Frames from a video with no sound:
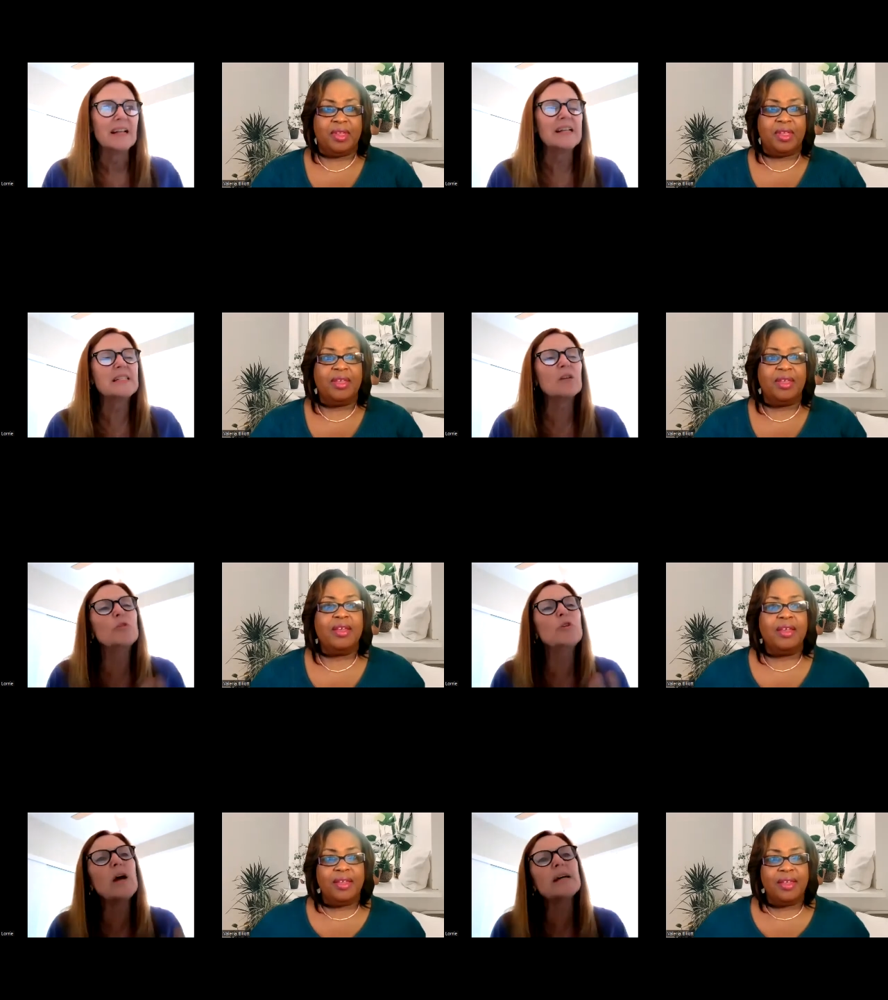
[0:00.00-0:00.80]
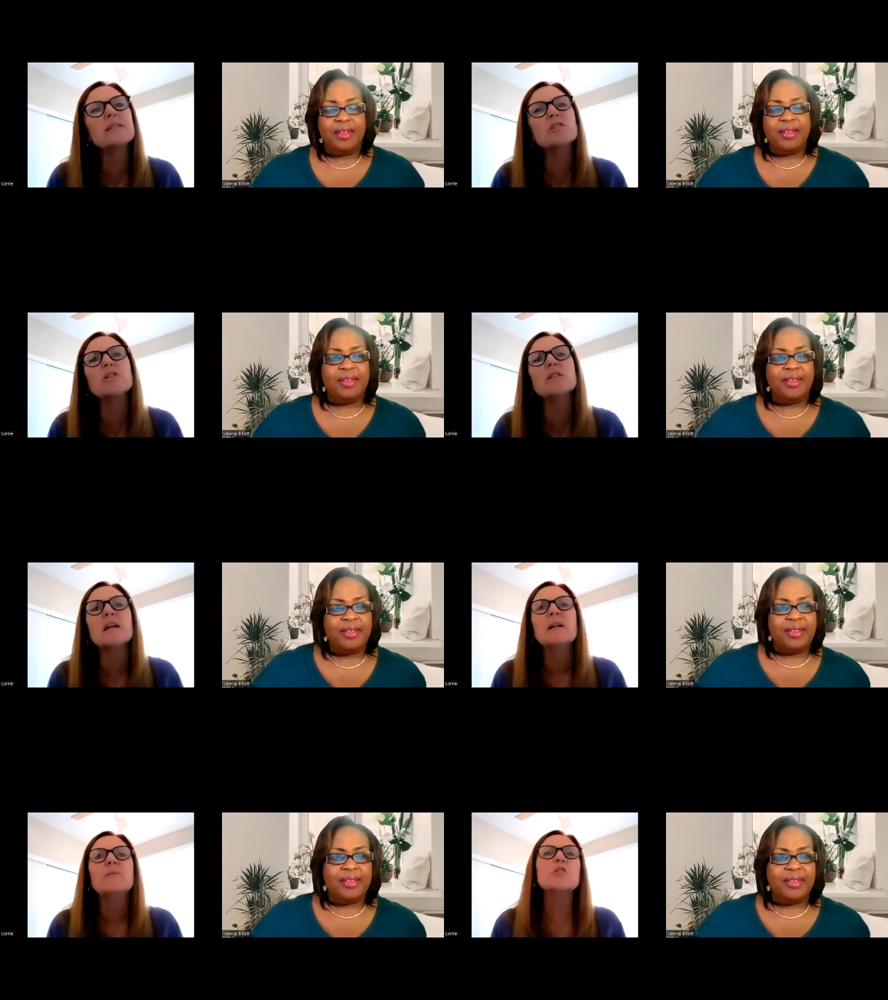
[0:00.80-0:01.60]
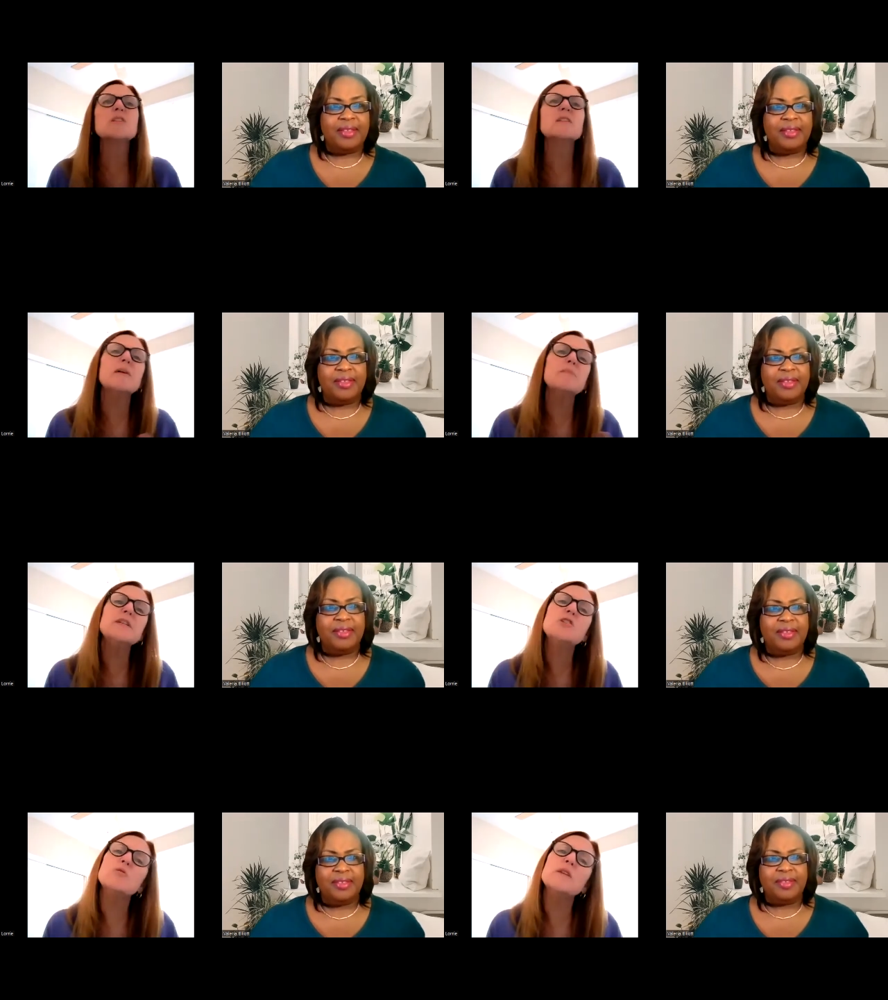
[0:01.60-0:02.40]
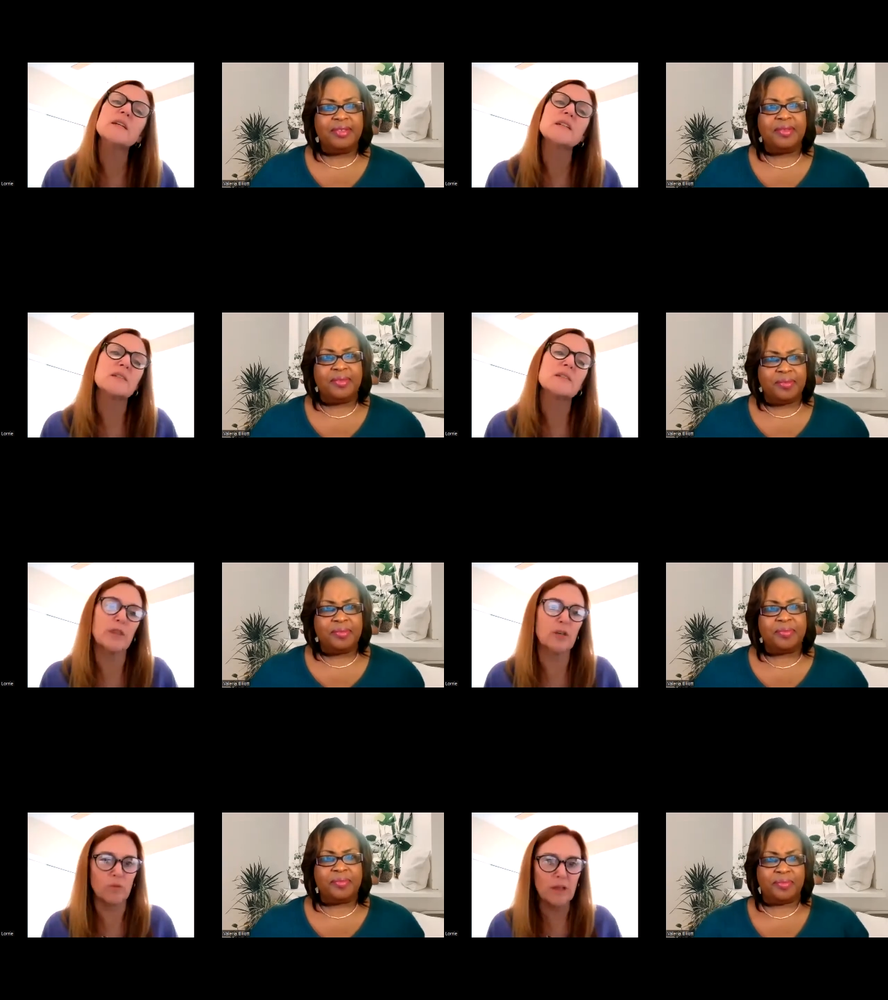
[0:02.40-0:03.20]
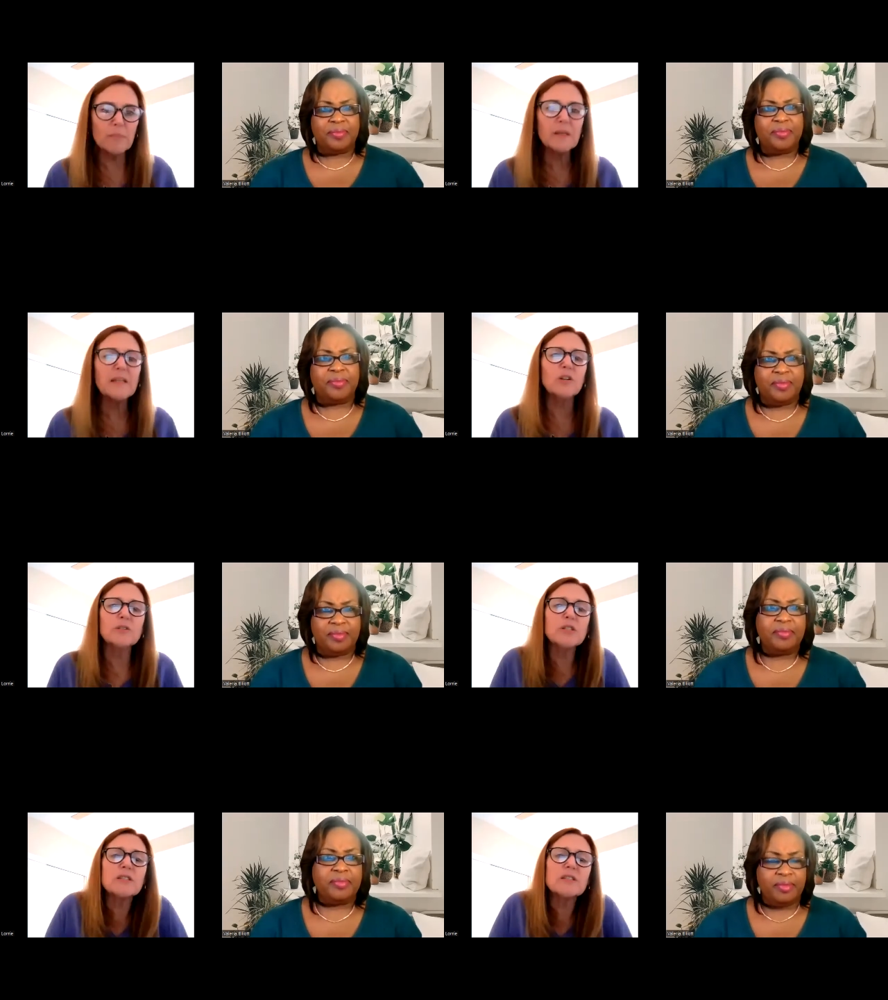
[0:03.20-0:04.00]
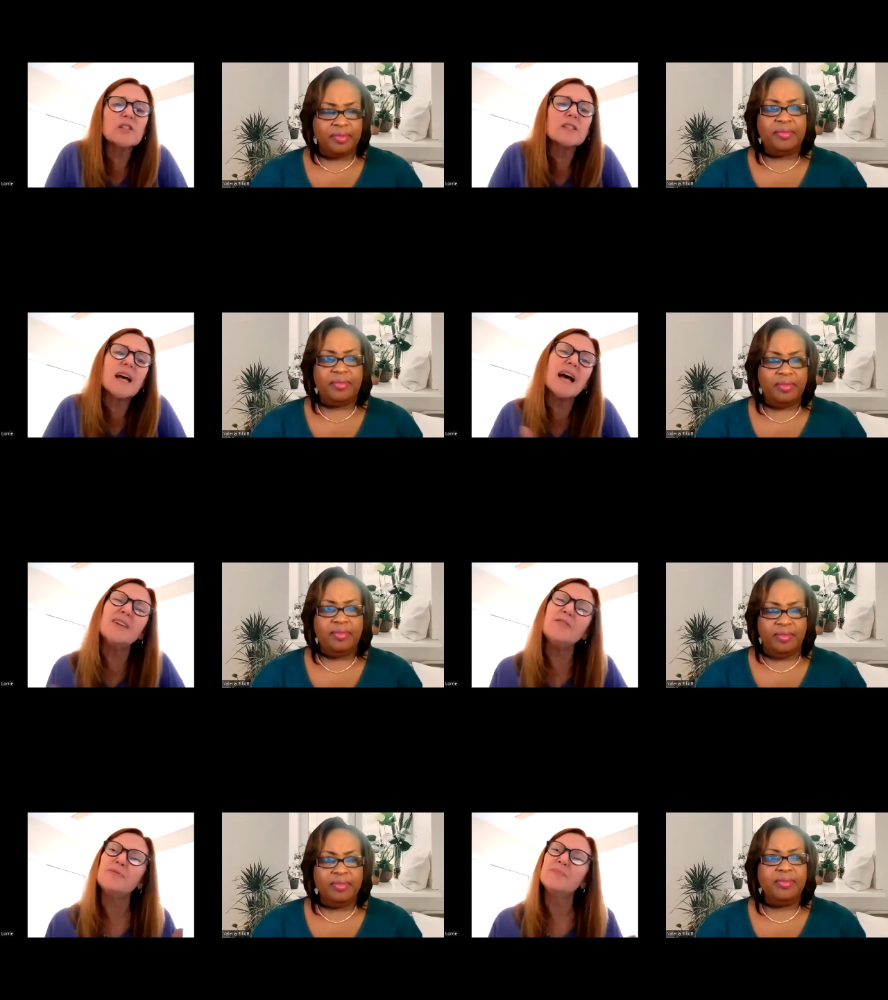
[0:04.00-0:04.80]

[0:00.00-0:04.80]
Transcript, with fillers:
Speaker 1: And I said, Well, you guys just just let me do this with you. Let me, you know, just just kind of